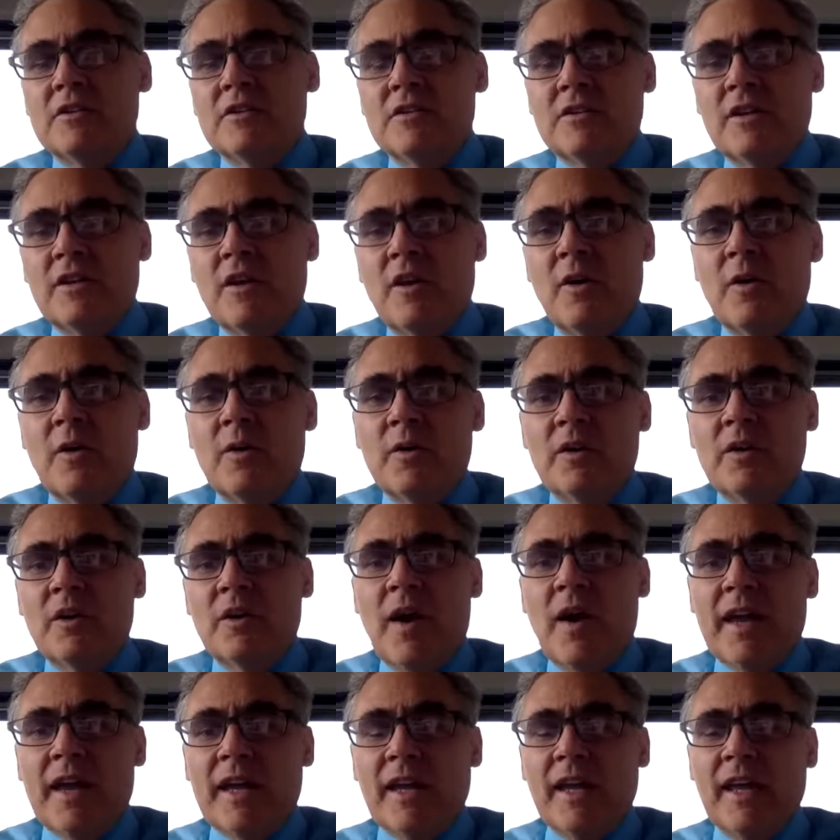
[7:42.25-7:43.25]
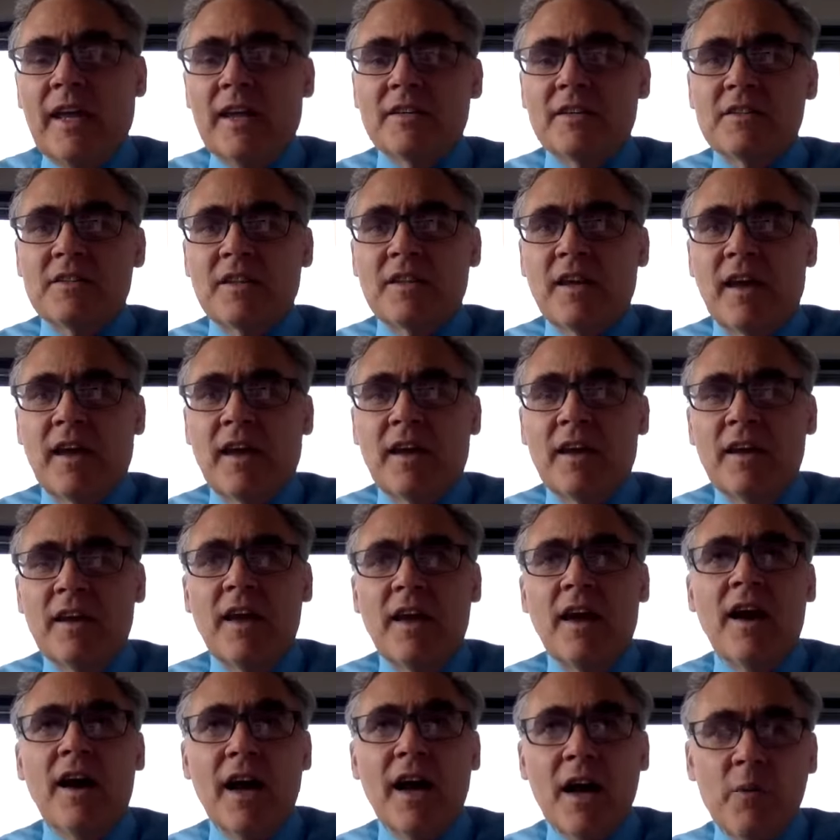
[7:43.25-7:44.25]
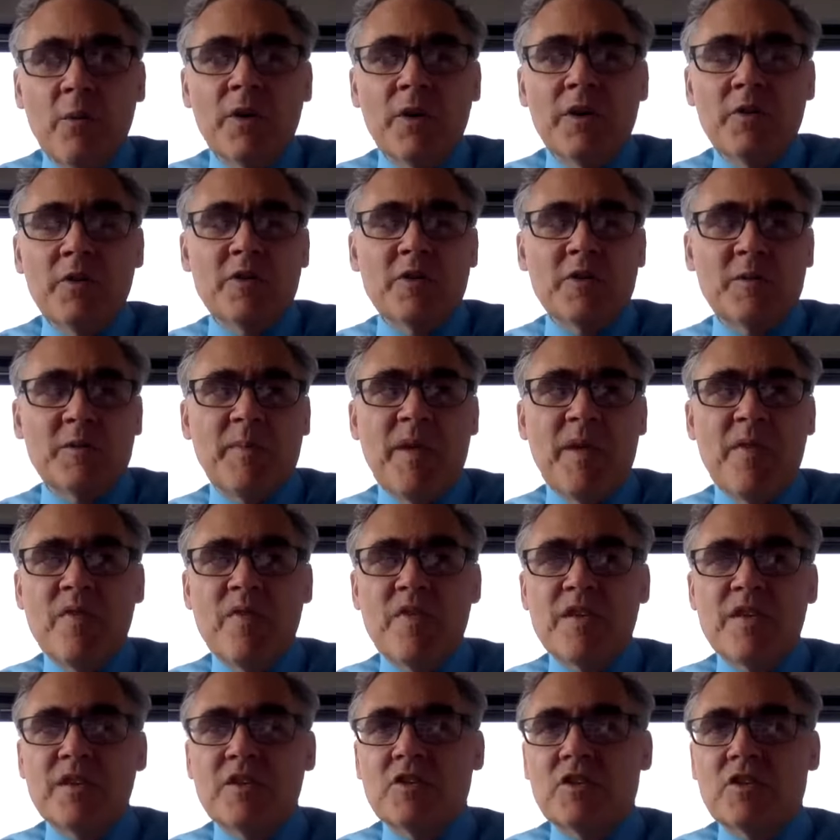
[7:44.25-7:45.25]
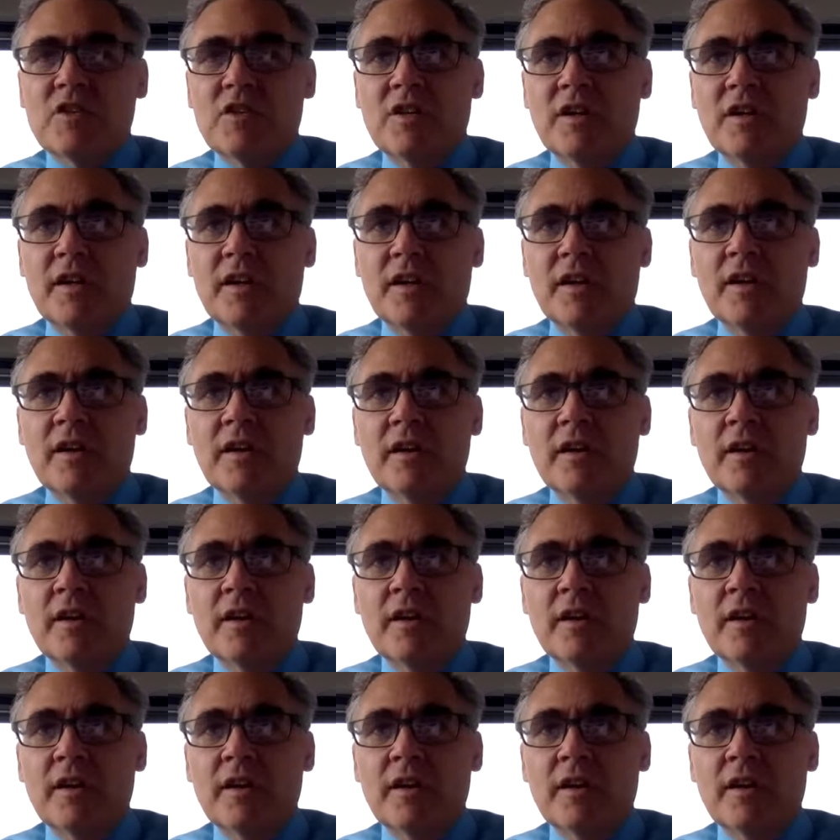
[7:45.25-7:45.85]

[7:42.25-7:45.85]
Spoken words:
So, I can't say, I want you to spend this year,